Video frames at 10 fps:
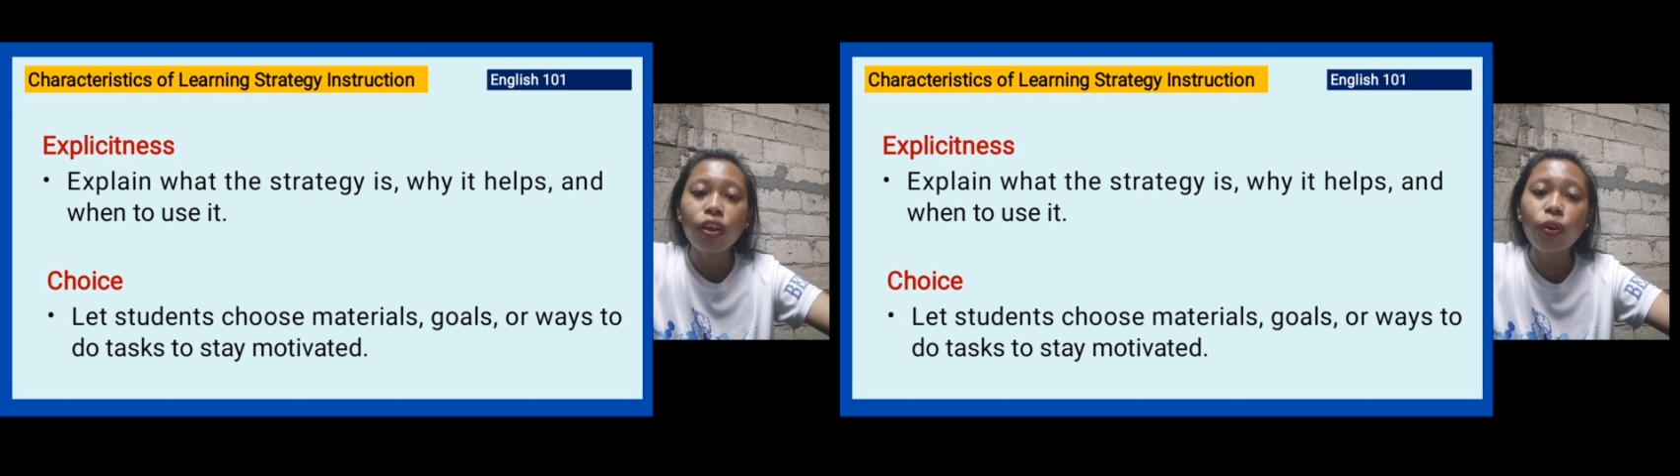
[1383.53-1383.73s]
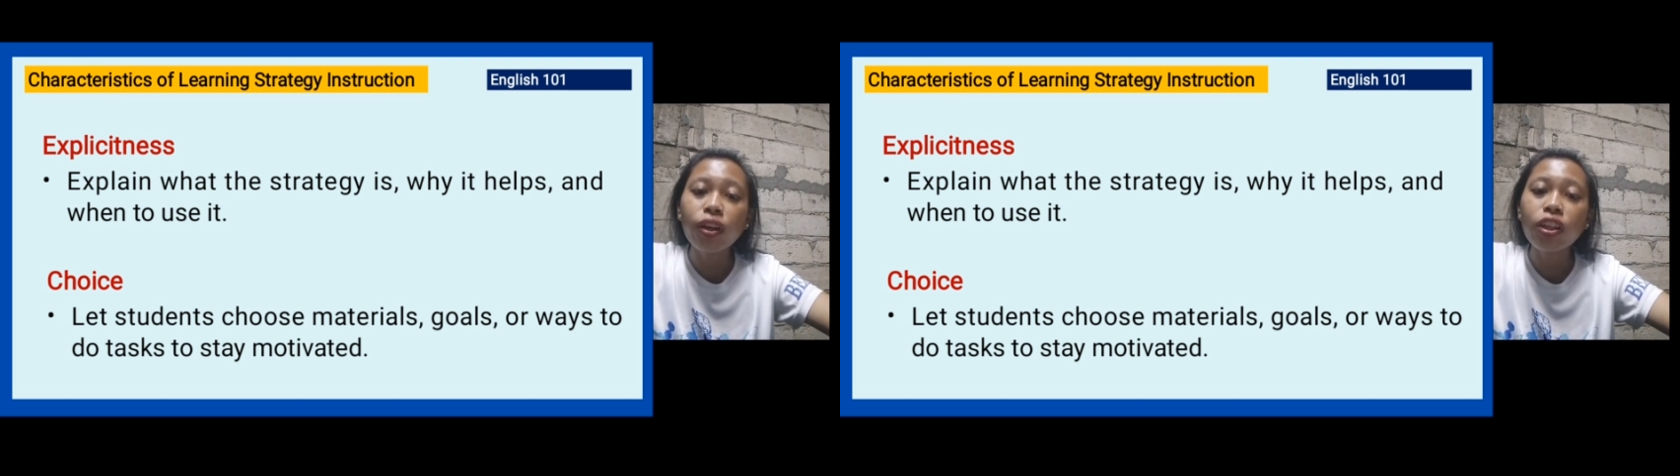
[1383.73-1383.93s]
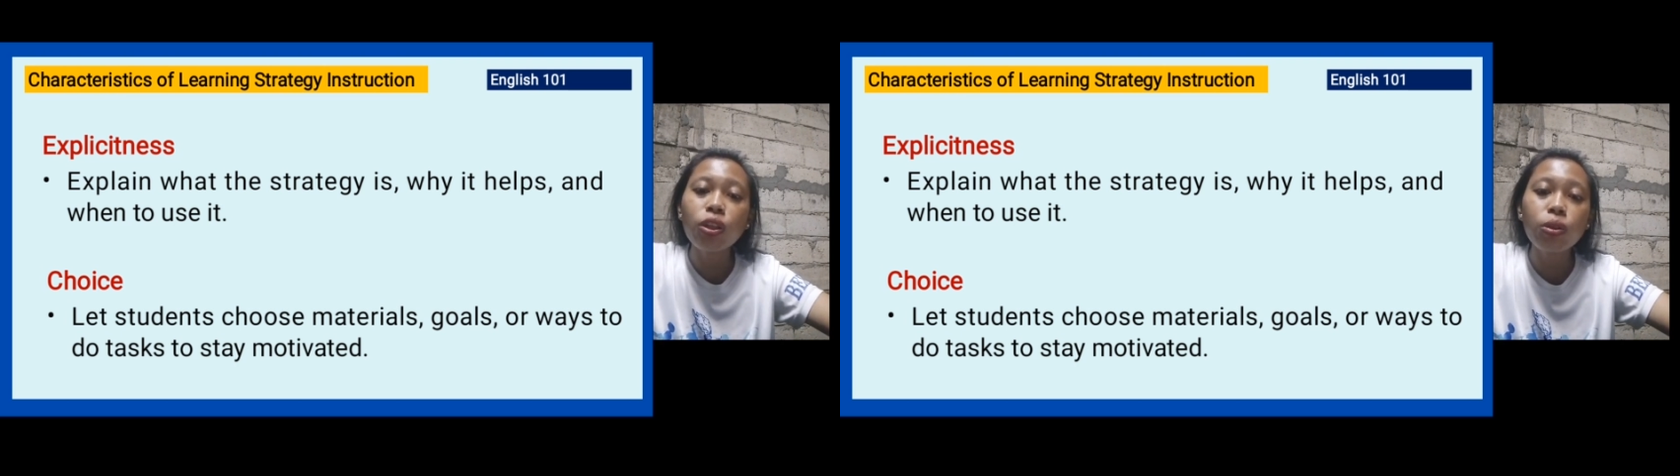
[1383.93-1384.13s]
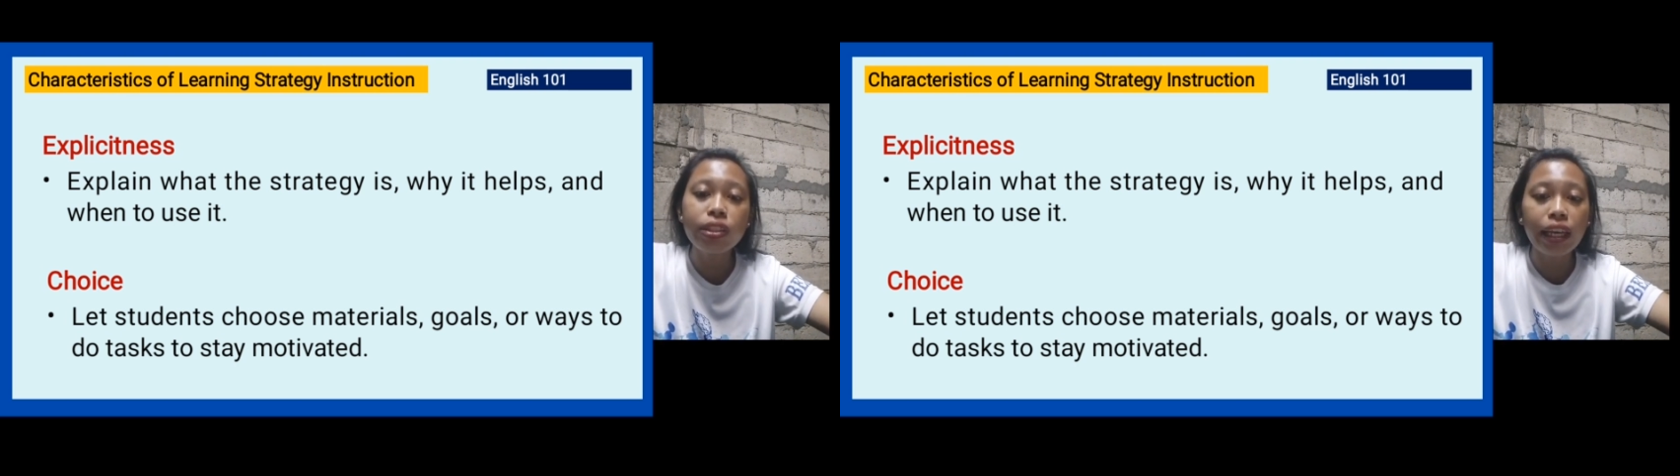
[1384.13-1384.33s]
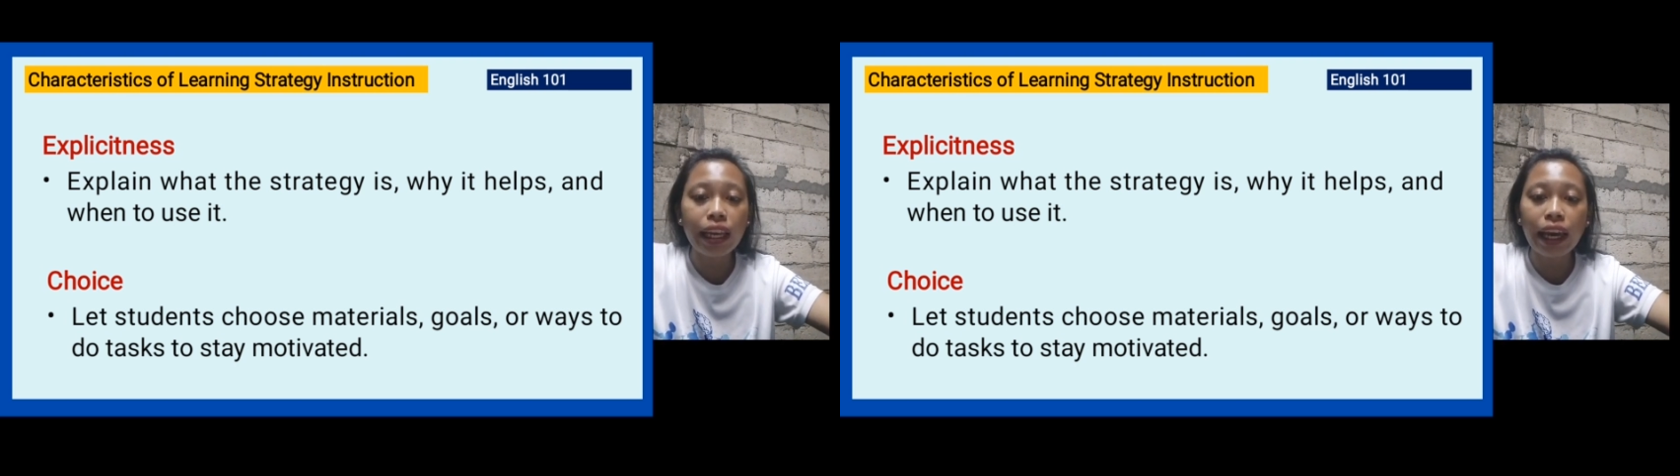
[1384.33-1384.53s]
you can
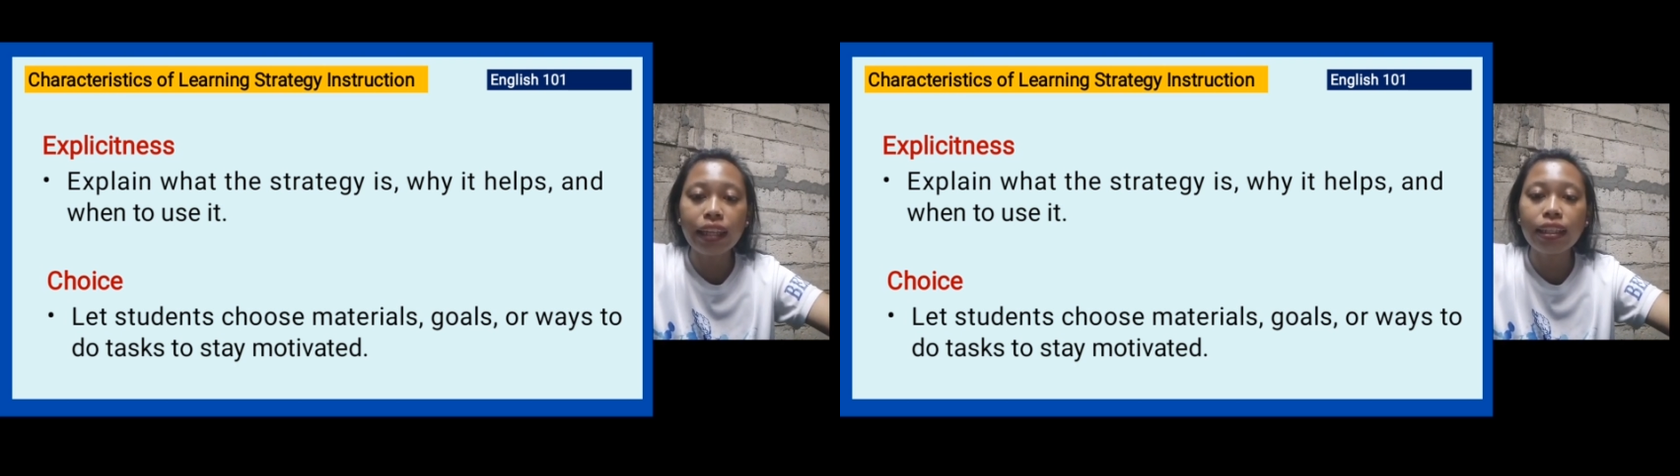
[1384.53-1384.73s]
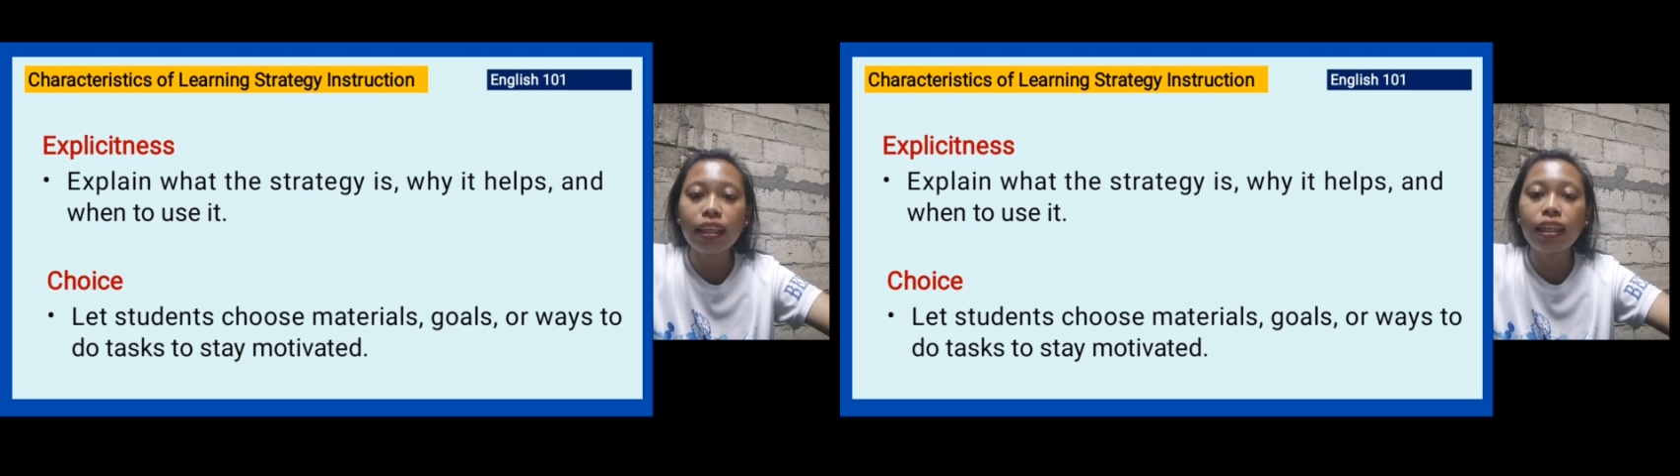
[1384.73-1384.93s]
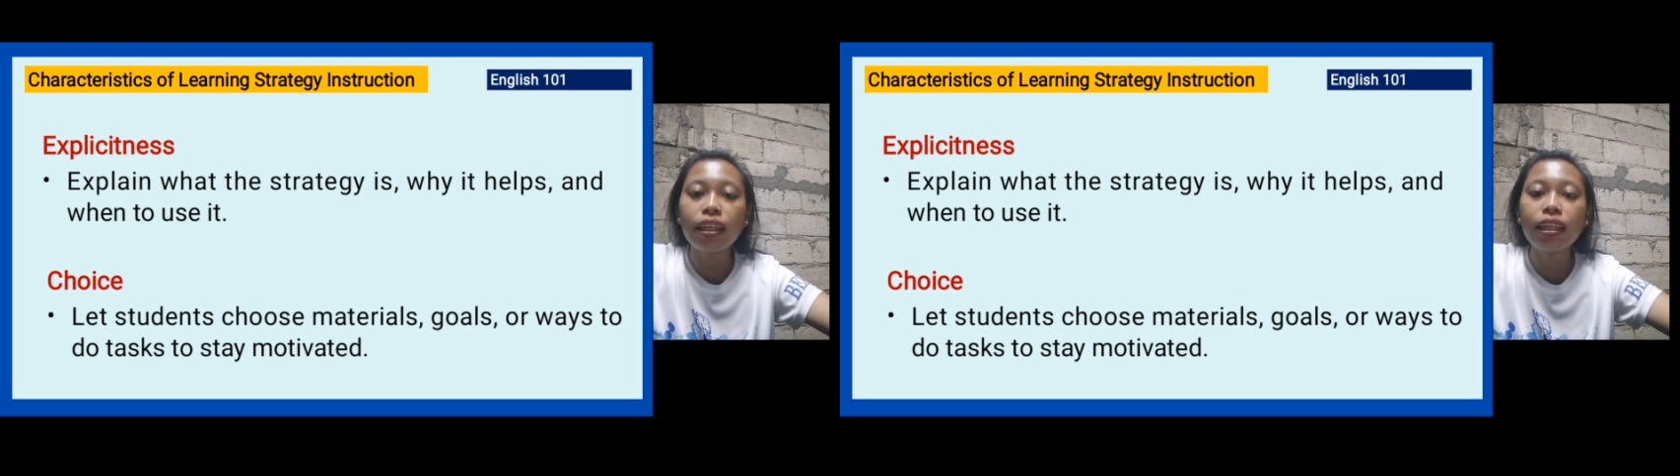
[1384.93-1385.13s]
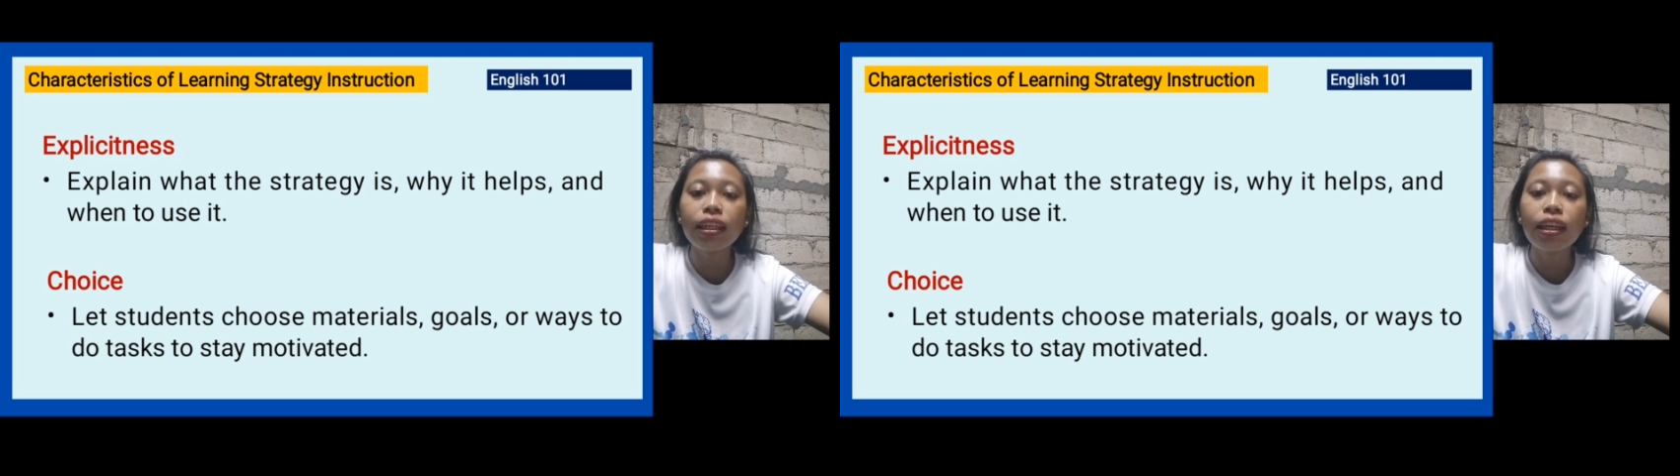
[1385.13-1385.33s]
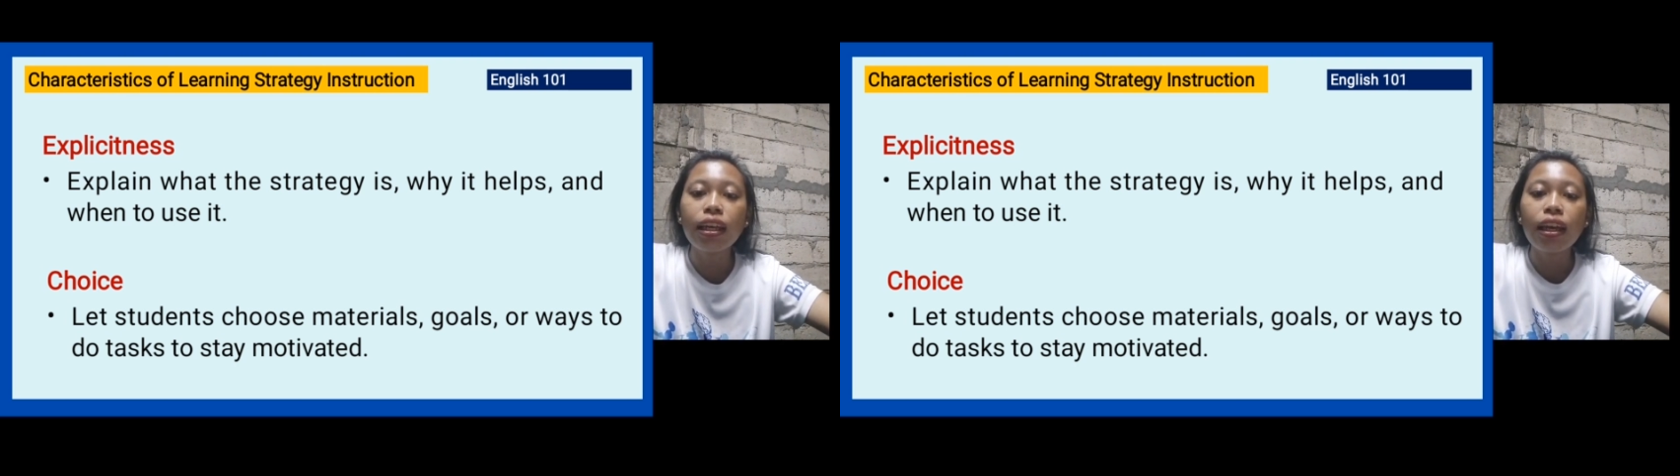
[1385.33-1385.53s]
use highlighting